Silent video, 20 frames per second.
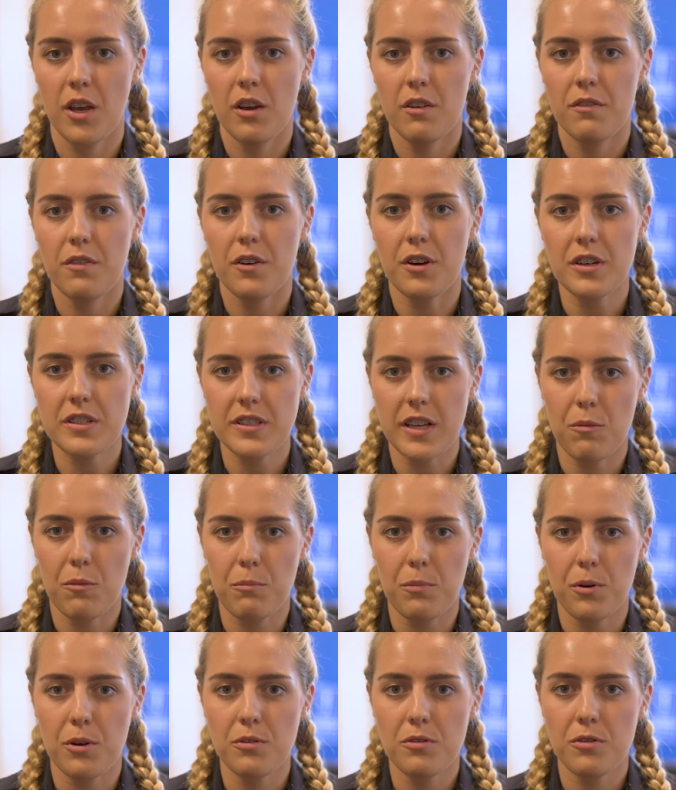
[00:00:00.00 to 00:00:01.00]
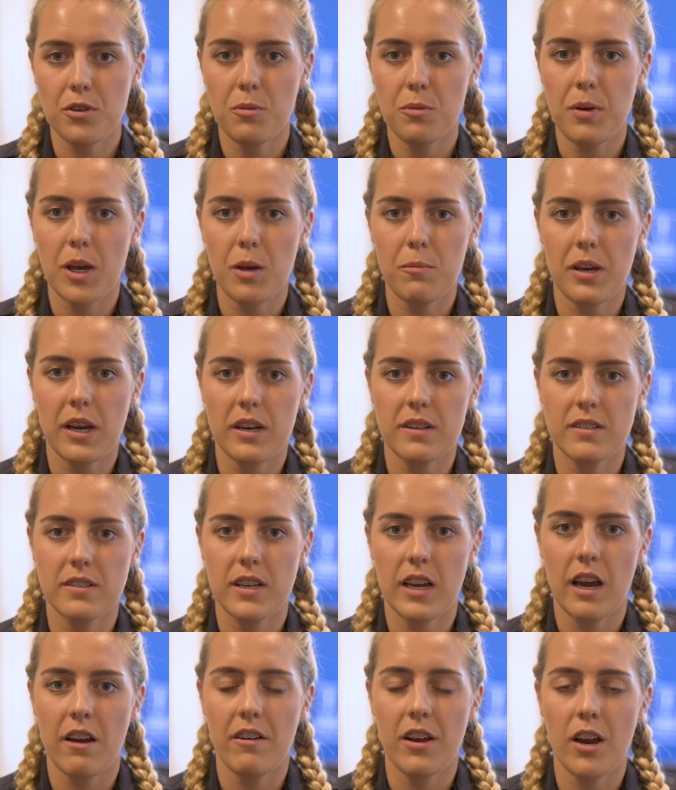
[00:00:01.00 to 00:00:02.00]
For example, you may be asked to
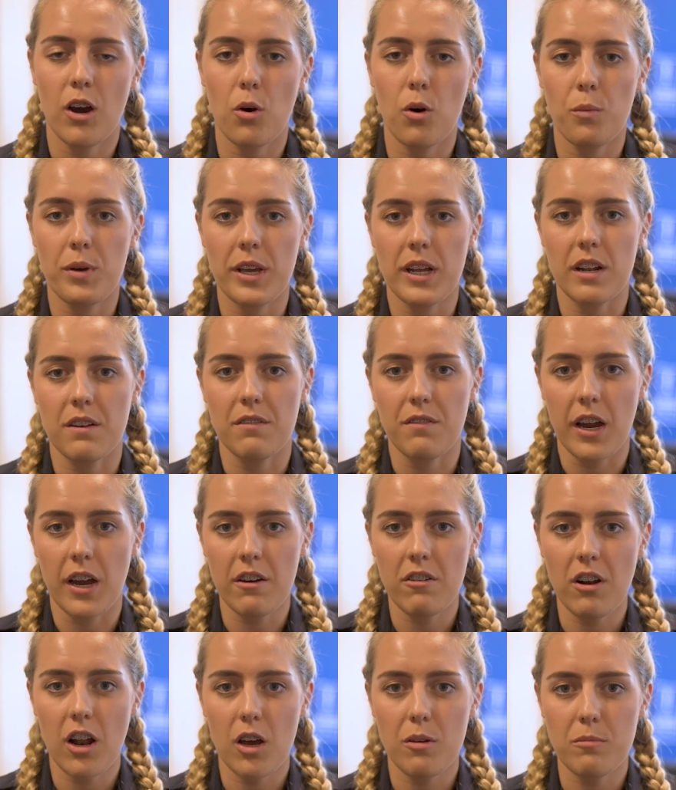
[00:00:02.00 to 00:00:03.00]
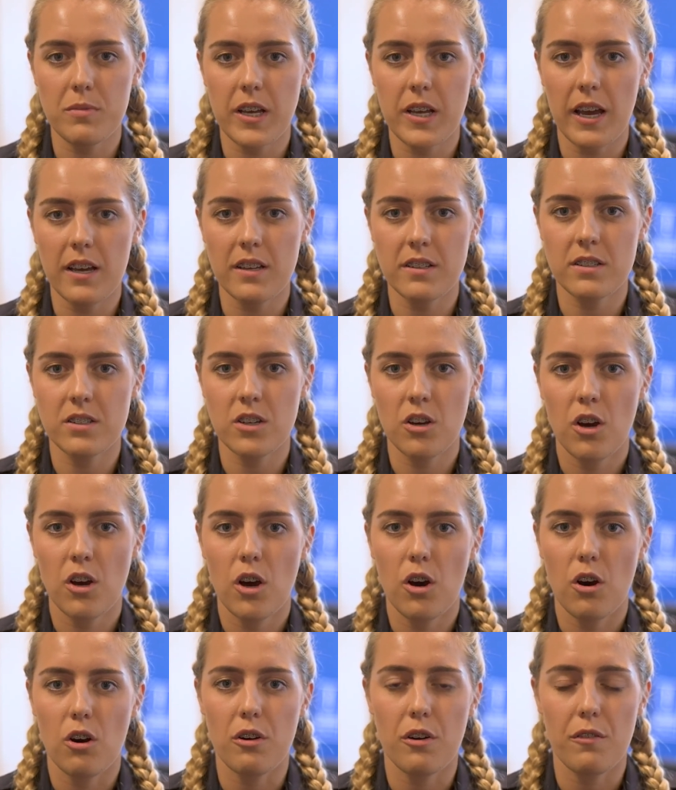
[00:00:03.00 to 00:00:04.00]
carry out a weekly fire alarm test
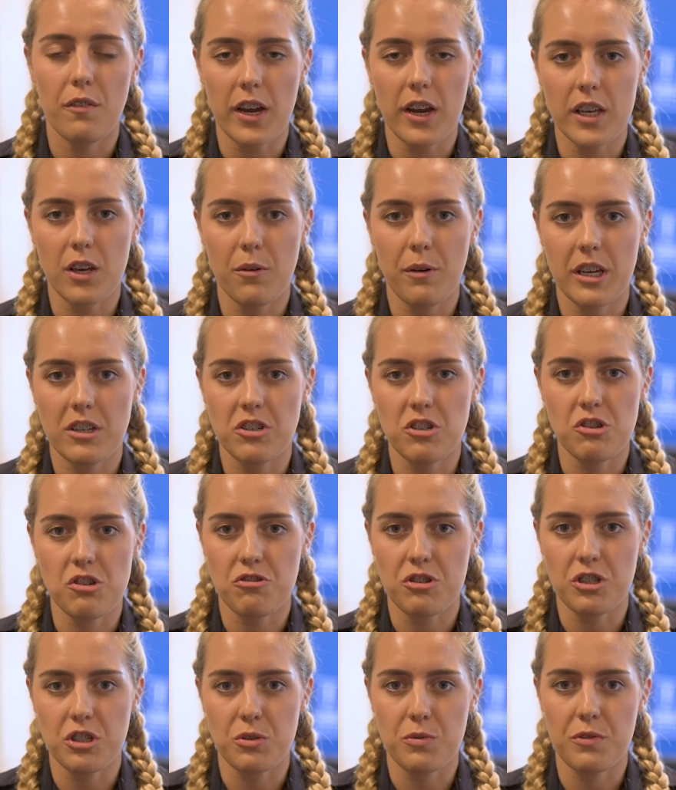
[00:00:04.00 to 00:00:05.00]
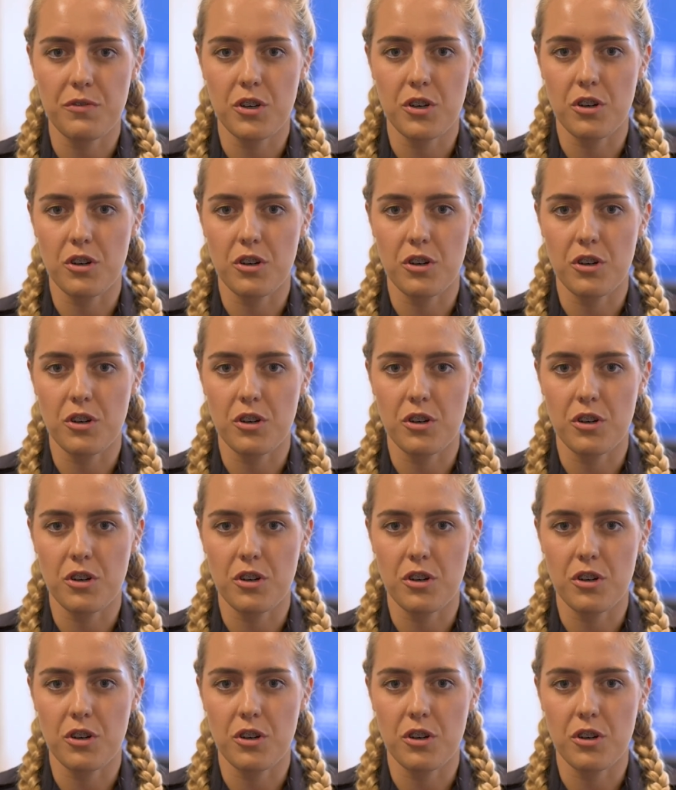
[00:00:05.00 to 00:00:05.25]
or evacuation drills with your